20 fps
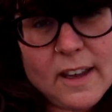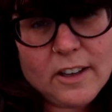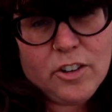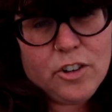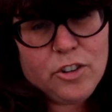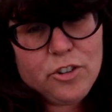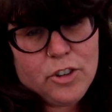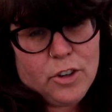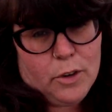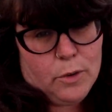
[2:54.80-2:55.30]
I
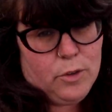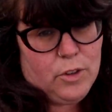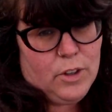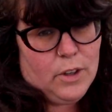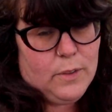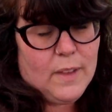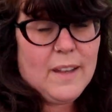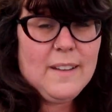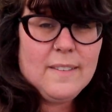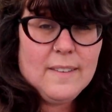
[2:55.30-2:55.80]
just showed
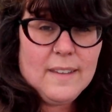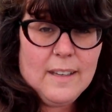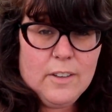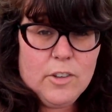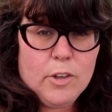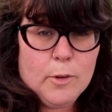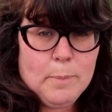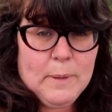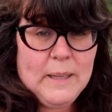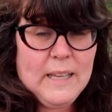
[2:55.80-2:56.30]
you. That's
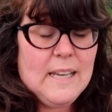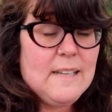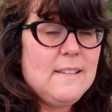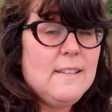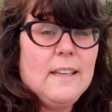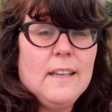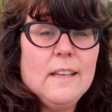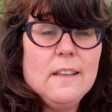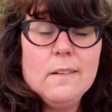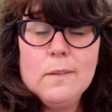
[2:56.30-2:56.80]

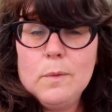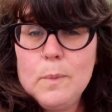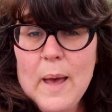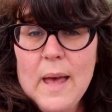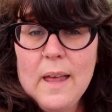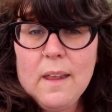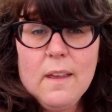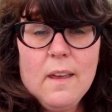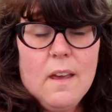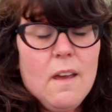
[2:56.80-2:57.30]
interplanting as
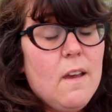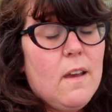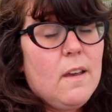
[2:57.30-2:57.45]
well.